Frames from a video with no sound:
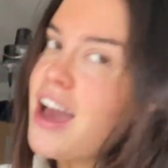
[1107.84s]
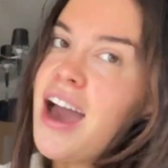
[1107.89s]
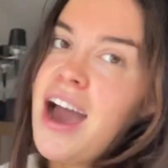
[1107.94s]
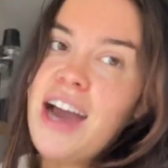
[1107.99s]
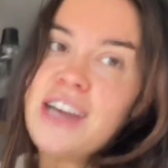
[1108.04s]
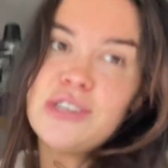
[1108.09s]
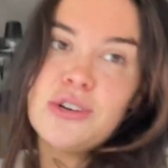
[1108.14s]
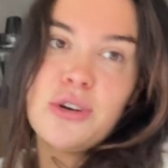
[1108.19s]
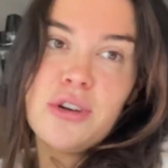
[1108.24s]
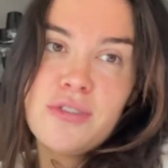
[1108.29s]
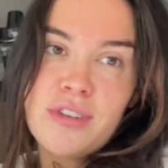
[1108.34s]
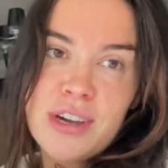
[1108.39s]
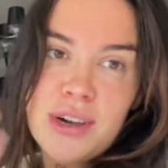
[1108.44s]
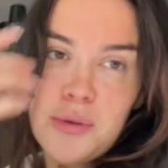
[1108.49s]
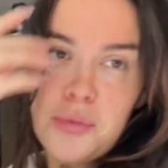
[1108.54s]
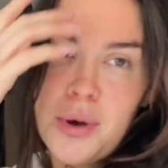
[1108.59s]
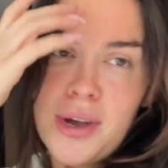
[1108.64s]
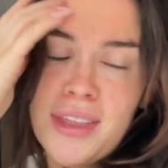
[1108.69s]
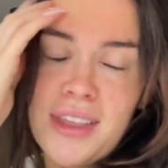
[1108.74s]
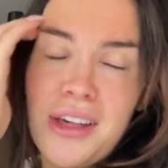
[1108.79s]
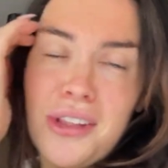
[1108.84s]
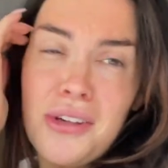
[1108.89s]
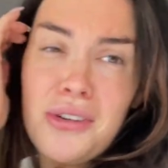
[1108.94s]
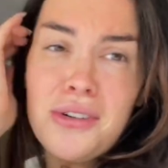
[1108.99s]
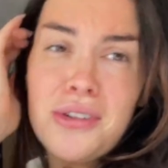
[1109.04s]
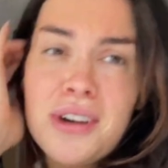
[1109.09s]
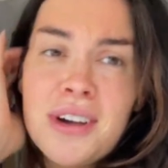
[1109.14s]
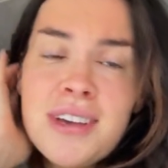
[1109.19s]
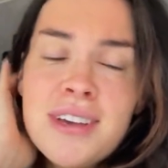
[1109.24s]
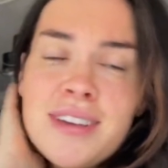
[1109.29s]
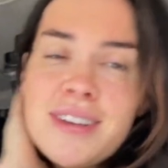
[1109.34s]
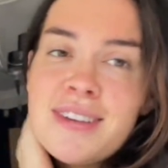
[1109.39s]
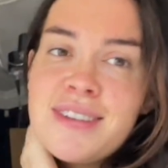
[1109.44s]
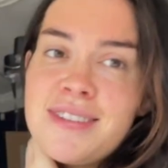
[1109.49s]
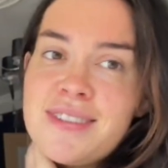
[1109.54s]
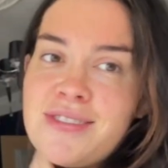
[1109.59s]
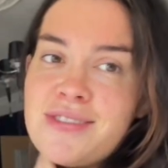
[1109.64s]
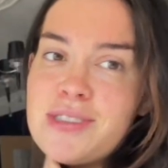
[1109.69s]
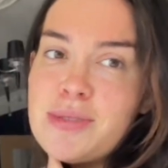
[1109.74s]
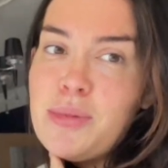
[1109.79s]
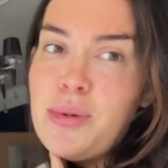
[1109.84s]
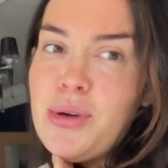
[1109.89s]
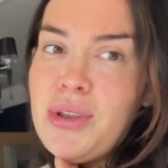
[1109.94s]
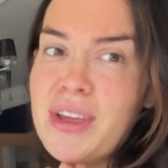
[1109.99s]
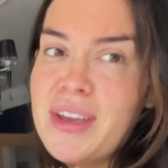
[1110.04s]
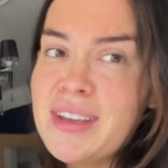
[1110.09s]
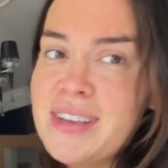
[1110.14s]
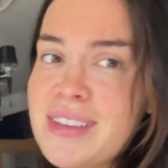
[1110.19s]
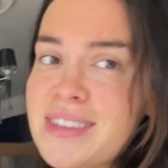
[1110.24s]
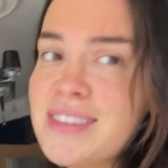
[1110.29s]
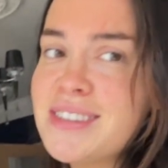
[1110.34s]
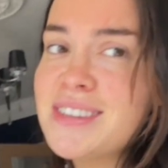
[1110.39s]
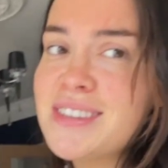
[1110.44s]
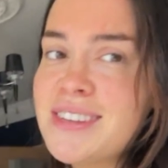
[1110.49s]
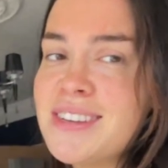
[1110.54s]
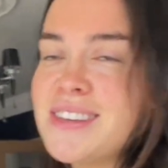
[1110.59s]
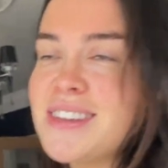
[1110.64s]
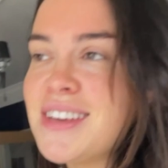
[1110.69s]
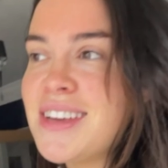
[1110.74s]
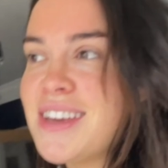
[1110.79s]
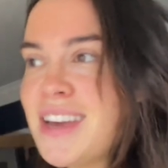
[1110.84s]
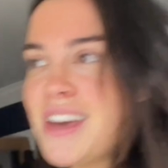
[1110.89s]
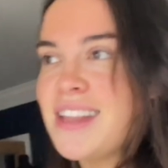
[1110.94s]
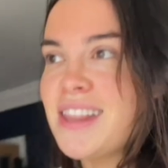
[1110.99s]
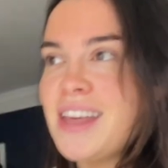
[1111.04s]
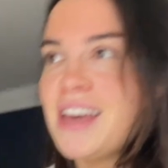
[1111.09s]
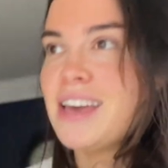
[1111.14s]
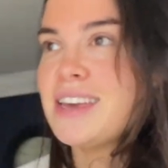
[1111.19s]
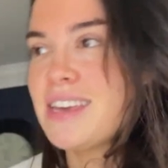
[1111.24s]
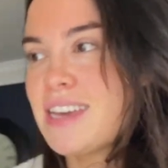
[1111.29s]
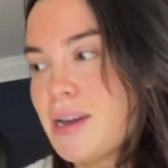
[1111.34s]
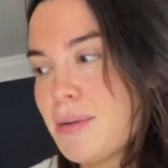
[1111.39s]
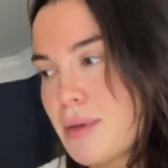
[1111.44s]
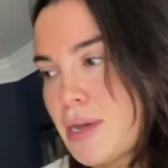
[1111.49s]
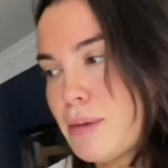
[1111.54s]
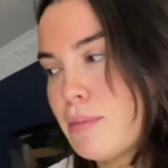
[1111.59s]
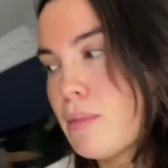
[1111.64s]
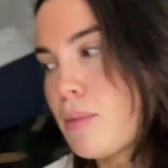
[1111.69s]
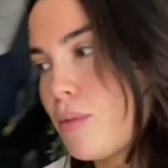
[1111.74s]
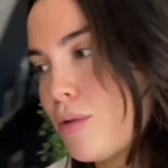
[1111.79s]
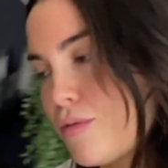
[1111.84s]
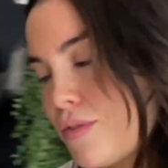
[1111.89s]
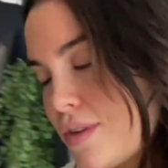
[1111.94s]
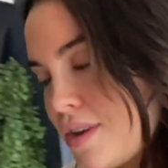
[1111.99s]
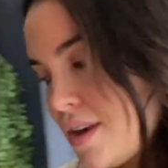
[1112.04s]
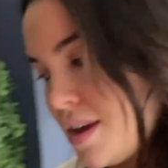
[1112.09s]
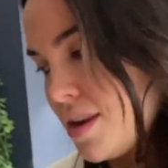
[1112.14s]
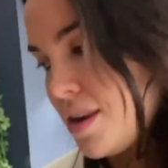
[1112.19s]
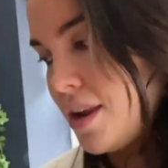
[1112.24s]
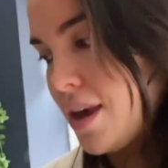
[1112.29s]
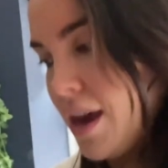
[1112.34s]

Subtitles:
I don't know if I can wait that long, to be honest. Like, I'm gonna be moving in